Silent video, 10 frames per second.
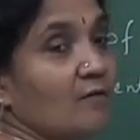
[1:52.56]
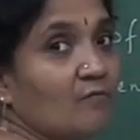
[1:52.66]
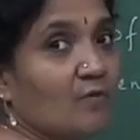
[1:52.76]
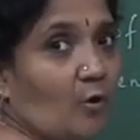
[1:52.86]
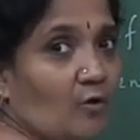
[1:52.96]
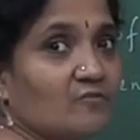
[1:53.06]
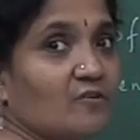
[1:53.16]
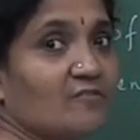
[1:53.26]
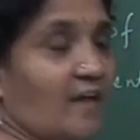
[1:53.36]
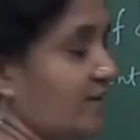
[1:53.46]
will
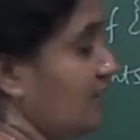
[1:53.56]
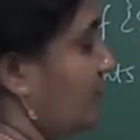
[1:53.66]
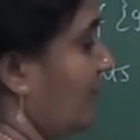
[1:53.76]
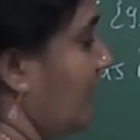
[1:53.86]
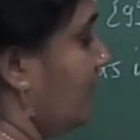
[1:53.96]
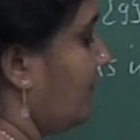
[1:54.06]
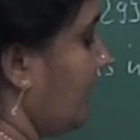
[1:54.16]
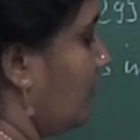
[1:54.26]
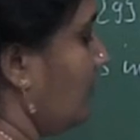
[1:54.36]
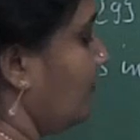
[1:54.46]
also satisfy
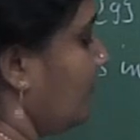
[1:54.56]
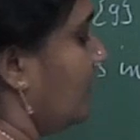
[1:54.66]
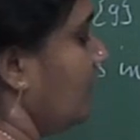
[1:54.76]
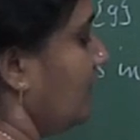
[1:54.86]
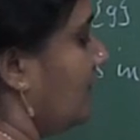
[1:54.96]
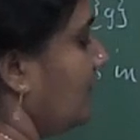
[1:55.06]
phi of E